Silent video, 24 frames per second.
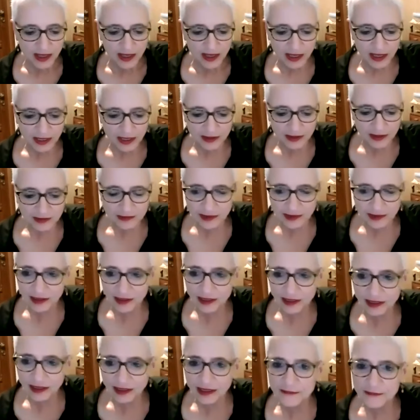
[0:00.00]
And
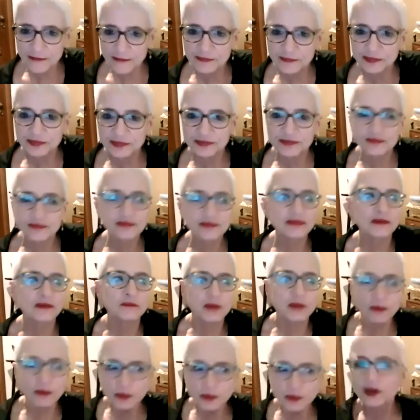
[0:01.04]

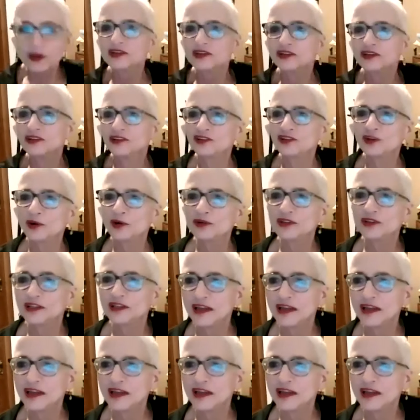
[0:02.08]
maybe you can show the